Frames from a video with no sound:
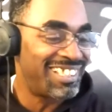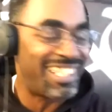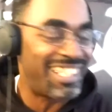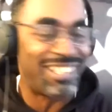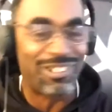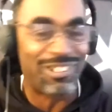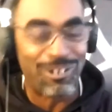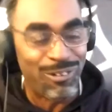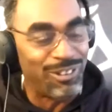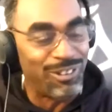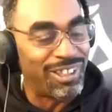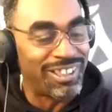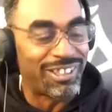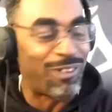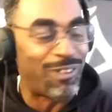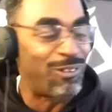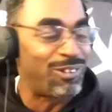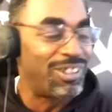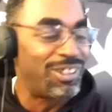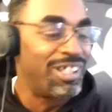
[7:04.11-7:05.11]
Like
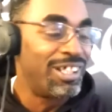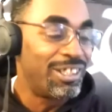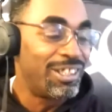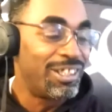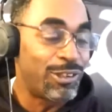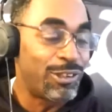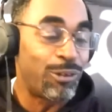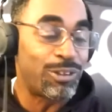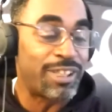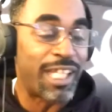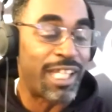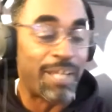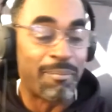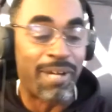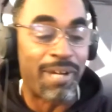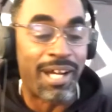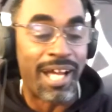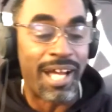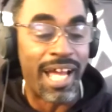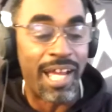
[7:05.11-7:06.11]
don't
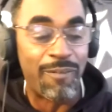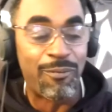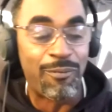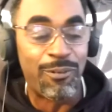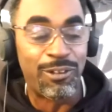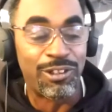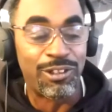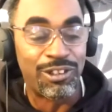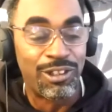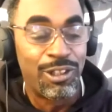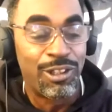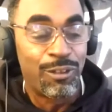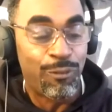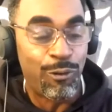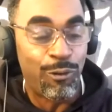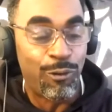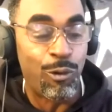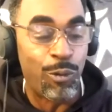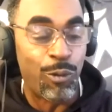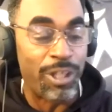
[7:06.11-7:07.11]
take my height for
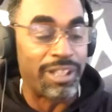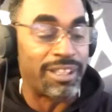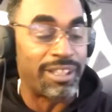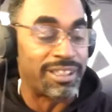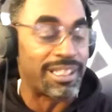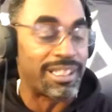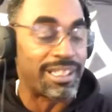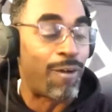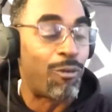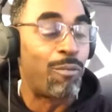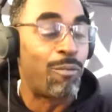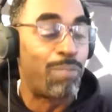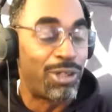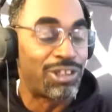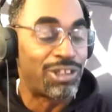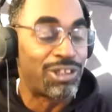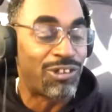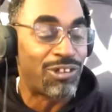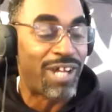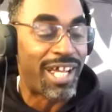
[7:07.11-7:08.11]
a weakness. I will
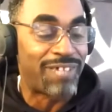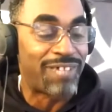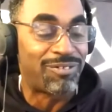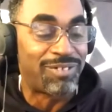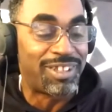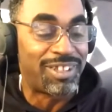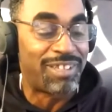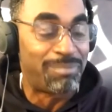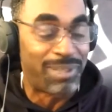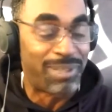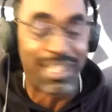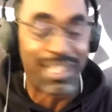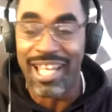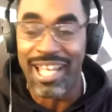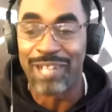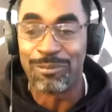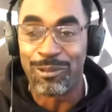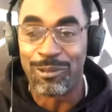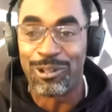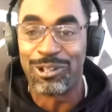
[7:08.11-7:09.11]
bust your ass with these big
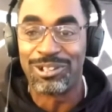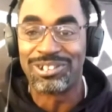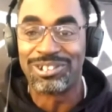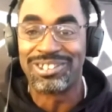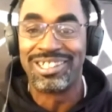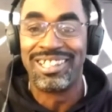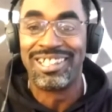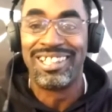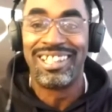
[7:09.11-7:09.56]
ass words.